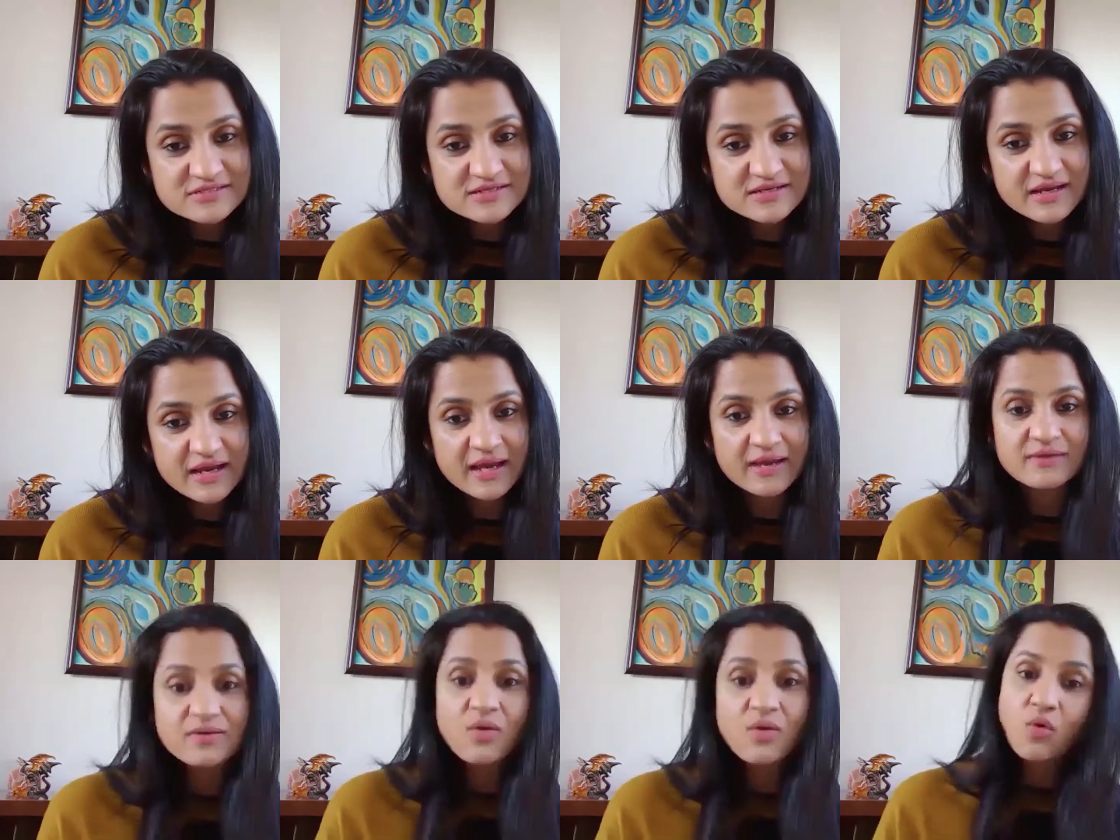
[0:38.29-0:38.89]
and
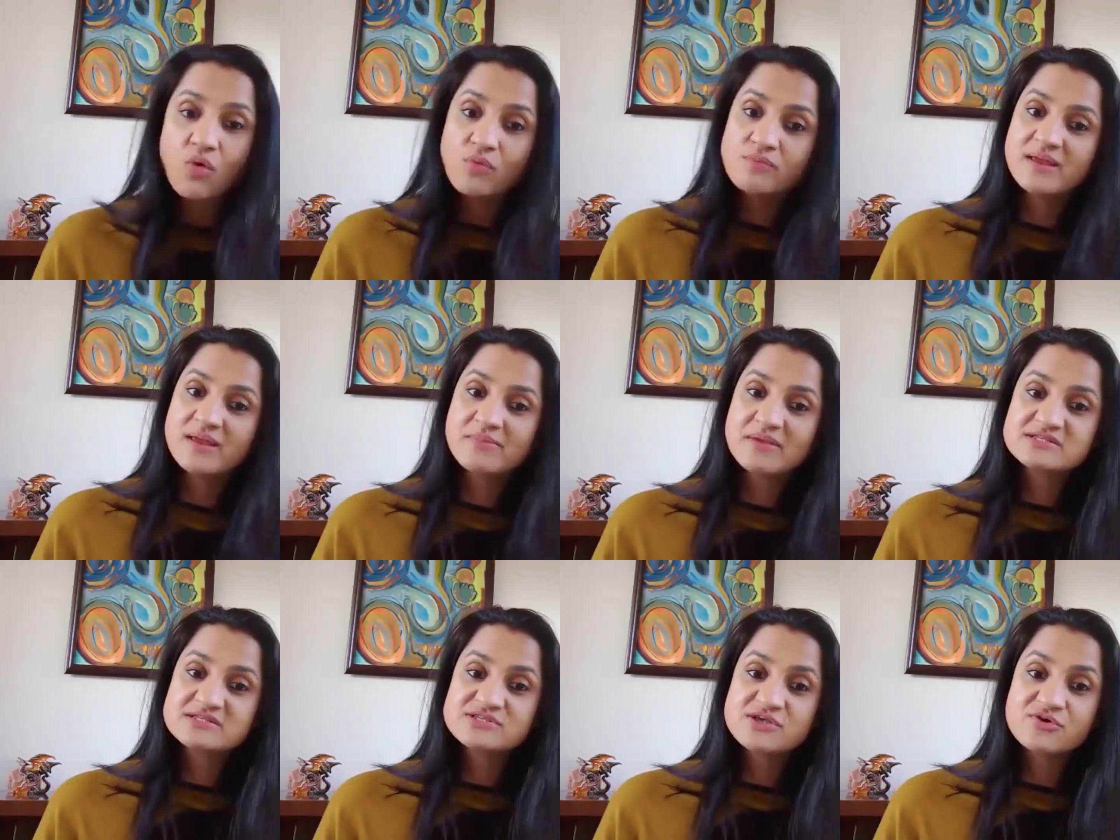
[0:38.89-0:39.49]
home naming
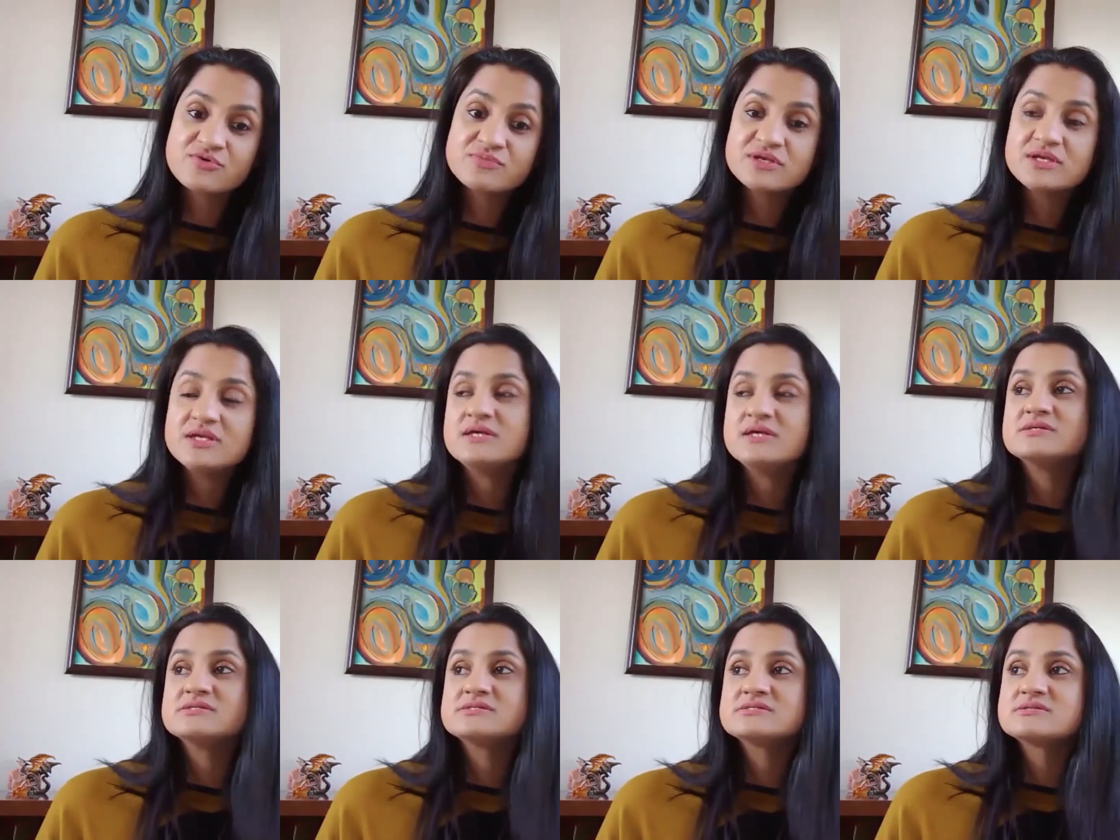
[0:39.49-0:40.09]
ceremony
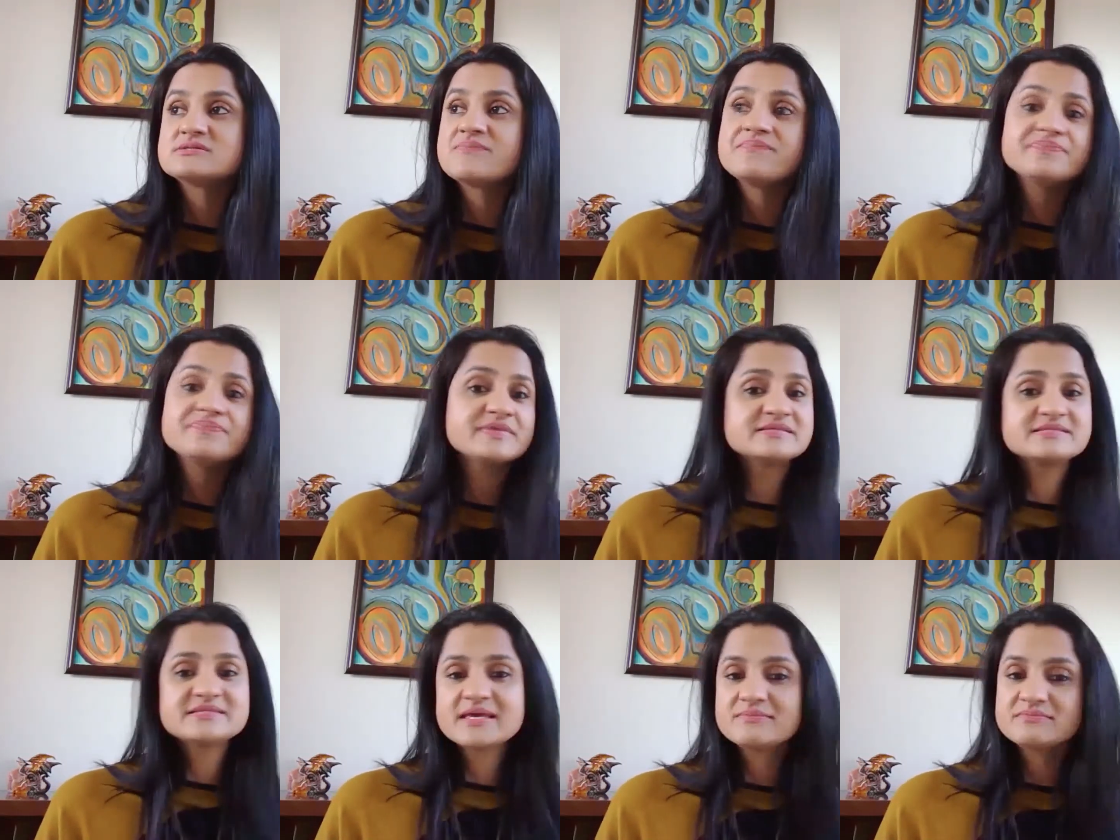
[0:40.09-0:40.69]
is the
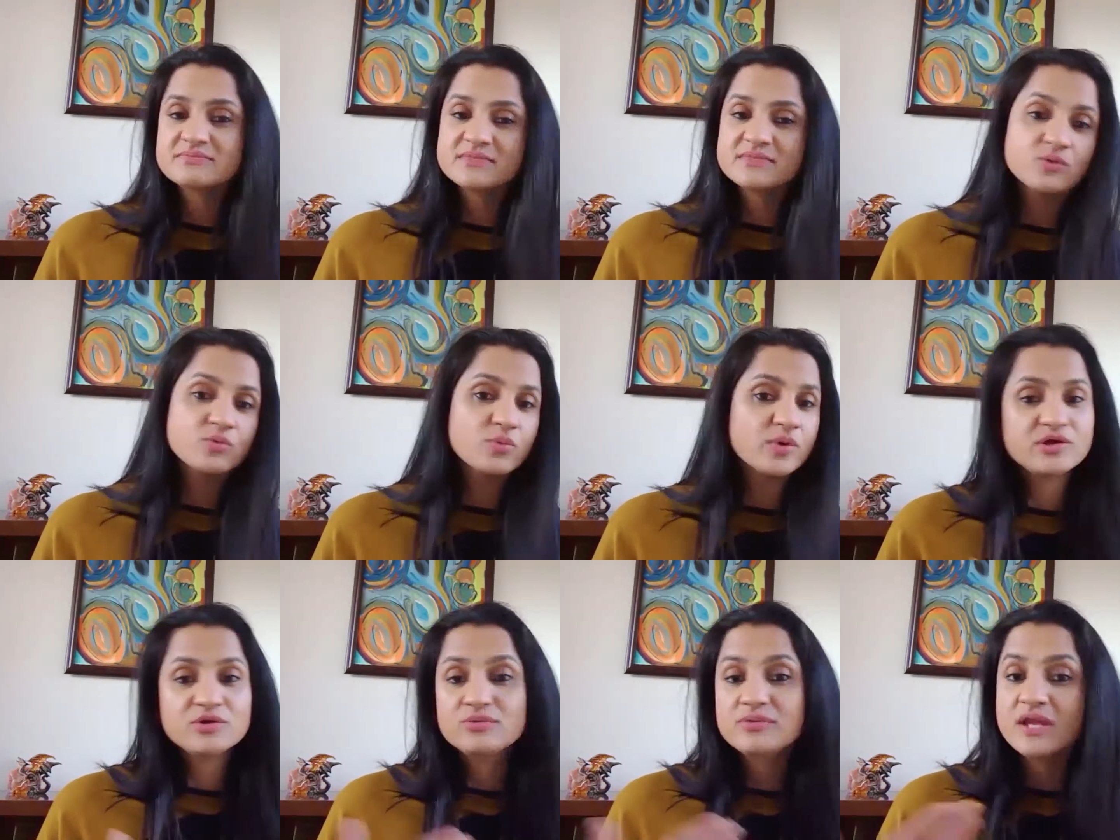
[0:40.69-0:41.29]
same thing, where
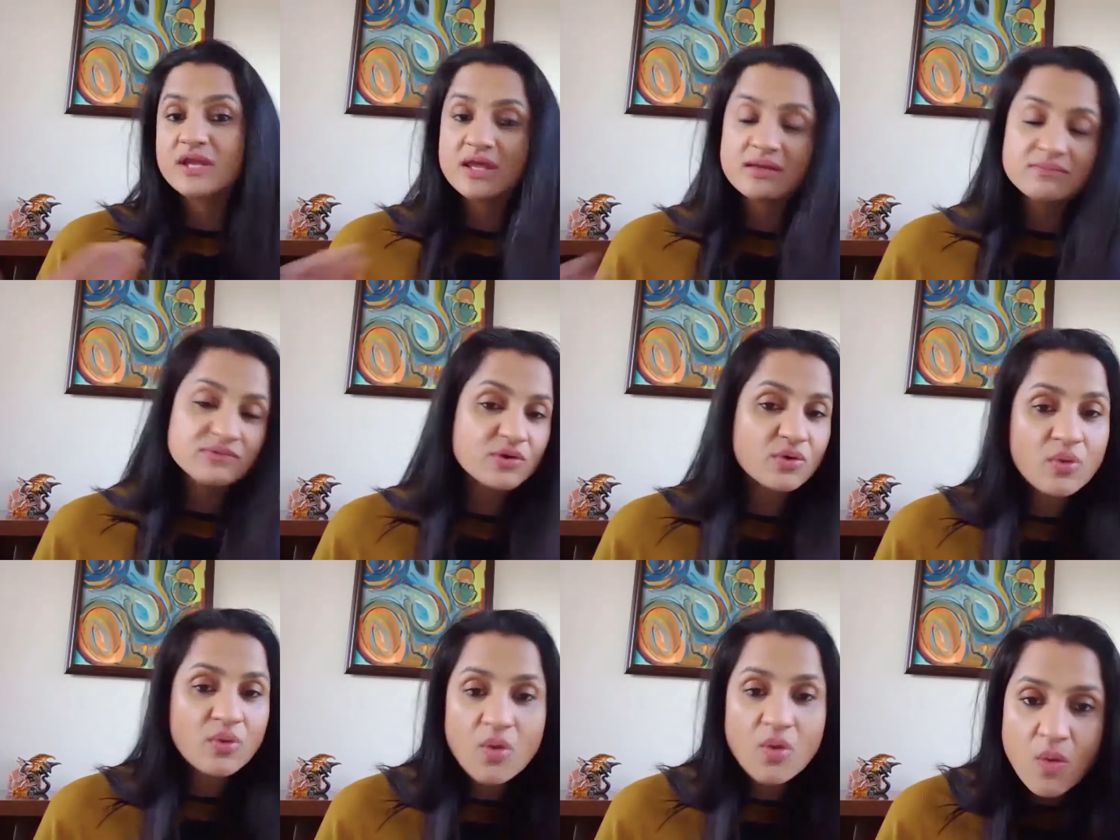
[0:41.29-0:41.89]
you name your
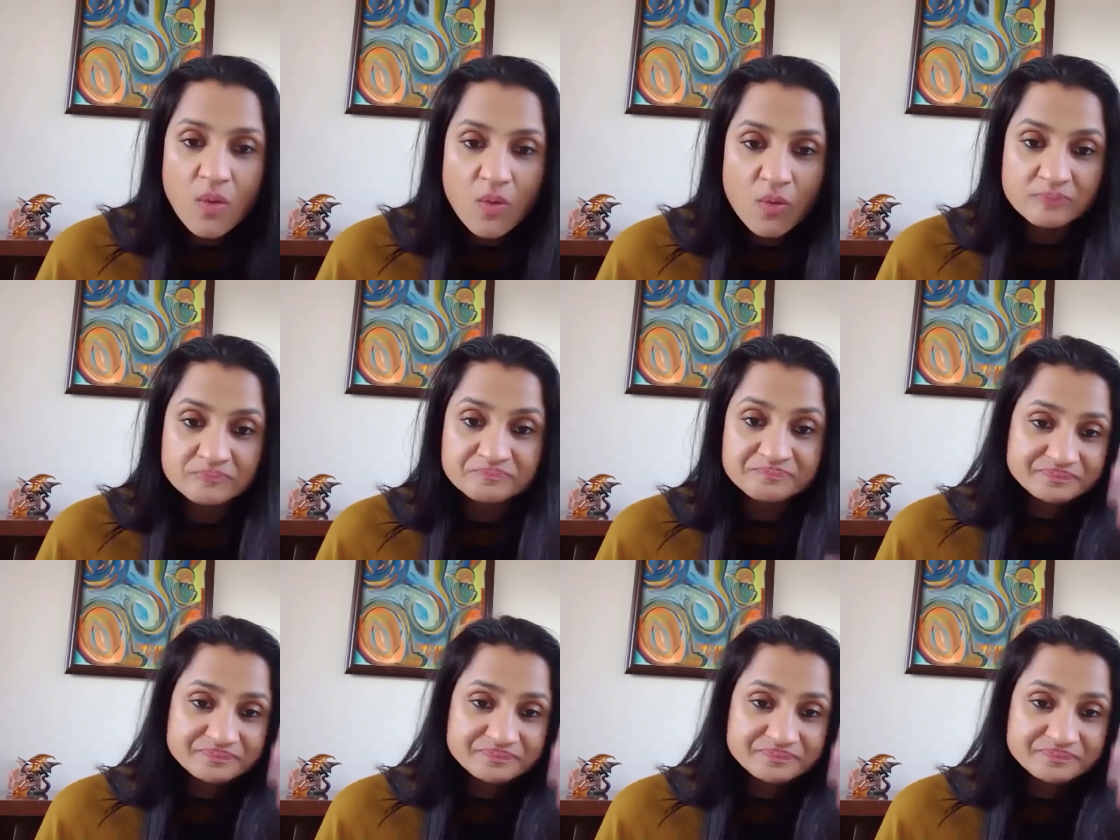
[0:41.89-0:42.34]
home.